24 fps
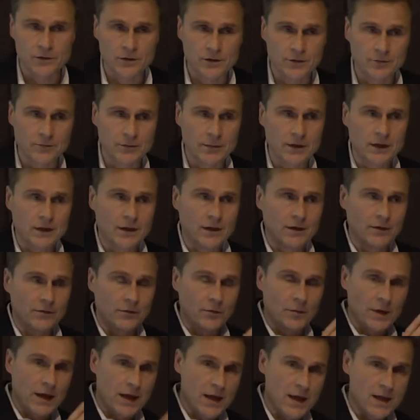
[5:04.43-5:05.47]
from,
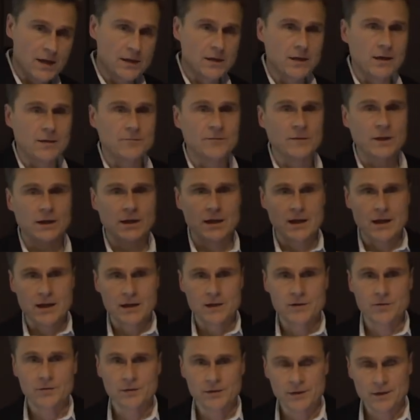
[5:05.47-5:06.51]
from A, A,
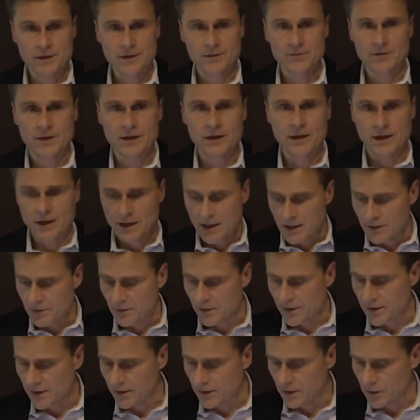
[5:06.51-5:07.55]
to Z, A to
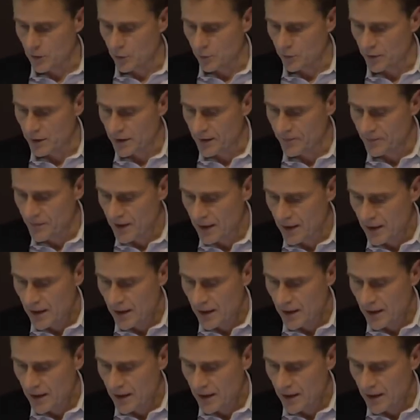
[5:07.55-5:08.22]
Z globally.